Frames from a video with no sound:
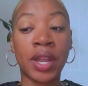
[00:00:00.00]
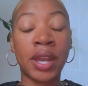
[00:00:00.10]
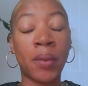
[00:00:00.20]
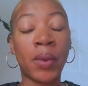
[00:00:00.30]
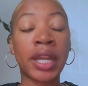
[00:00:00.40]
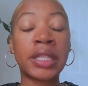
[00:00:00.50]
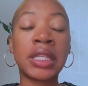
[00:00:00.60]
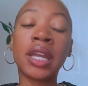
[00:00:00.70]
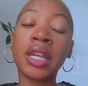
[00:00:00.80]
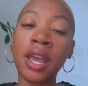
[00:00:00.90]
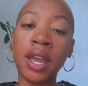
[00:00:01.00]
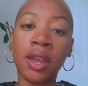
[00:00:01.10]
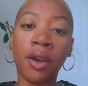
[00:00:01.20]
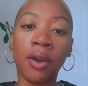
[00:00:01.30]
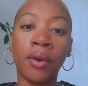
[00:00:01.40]
a network in San
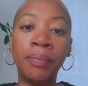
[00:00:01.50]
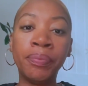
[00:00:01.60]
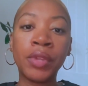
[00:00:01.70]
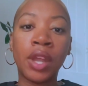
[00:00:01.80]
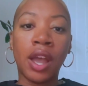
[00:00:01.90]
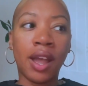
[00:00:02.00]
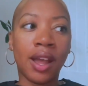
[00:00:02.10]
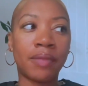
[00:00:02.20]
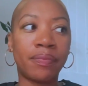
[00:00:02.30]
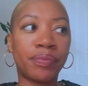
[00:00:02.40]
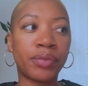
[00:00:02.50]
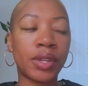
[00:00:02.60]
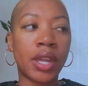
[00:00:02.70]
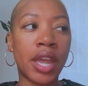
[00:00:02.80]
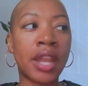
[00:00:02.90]
Diego. Um,
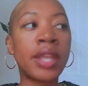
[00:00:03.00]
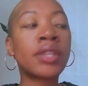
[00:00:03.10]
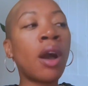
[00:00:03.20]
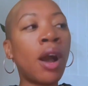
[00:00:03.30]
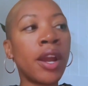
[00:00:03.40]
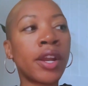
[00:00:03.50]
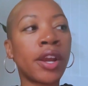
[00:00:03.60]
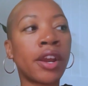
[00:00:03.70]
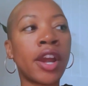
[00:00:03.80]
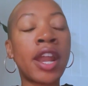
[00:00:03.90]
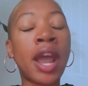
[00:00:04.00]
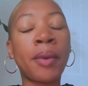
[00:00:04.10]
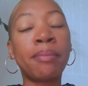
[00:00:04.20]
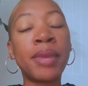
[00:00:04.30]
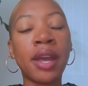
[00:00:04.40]
and it's harder. And I
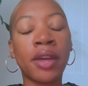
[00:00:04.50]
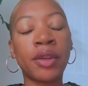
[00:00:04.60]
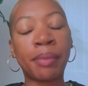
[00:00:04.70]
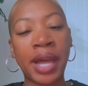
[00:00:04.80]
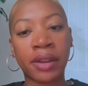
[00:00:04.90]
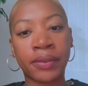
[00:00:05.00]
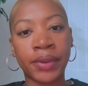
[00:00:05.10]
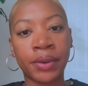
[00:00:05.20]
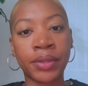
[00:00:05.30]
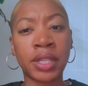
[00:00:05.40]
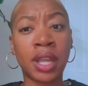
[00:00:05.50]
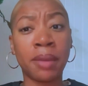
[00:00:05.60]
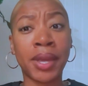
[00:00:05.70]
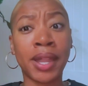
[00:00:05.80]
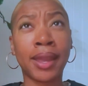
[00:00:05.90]
would meet other Black folks, and
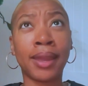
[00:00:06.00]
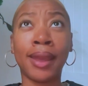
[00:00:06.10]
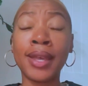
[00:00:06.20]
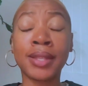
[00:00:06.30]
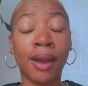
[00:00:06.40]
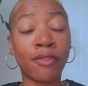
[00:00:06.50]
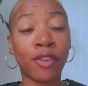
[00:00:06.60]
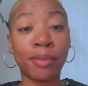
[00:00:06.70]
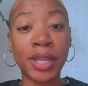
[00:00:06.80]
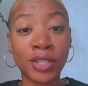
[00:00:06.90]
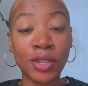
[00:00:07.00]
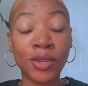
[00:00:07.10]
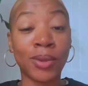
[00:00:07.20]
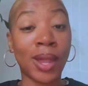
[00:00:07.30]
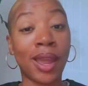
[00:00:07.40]
they'd be like, "Yeah, it's hard for me
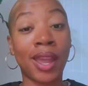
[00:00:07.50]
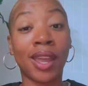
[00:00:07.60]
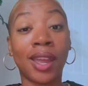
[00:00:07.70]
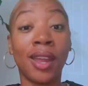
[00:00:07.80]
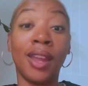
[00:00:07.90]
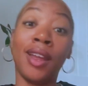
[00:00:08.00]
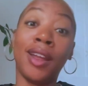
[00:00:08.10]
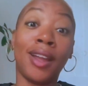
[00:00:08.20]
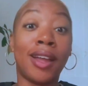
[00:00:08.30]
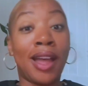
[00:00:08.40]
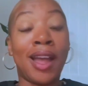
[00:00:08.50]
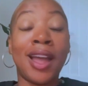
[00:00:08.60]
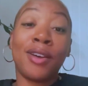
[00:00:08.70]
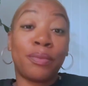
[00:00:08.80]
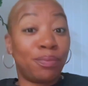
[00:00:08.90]
too. Like,
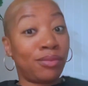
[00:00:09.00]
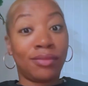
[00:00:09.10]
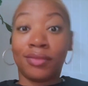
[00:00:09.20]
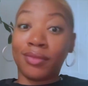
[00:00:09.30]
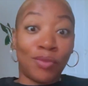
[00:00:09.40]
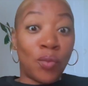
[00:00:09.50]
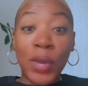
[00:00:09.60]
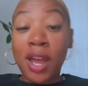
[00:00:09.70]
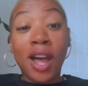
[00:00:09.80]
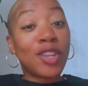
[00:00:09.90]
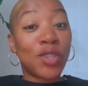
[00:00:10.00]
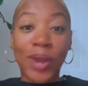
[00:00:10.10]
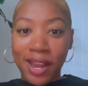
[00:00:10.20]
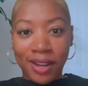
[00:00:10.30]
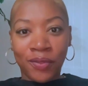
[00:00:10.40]
Oh, we all
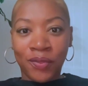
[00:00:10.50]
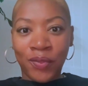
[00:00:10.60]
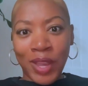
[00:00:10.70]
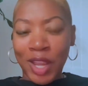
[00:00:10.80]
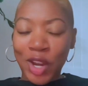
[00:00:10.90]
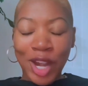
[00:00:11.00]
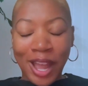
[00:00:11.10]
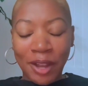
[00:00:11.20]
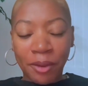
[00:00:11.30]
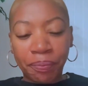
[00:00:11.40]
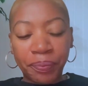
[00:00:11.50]
trying to figure it out.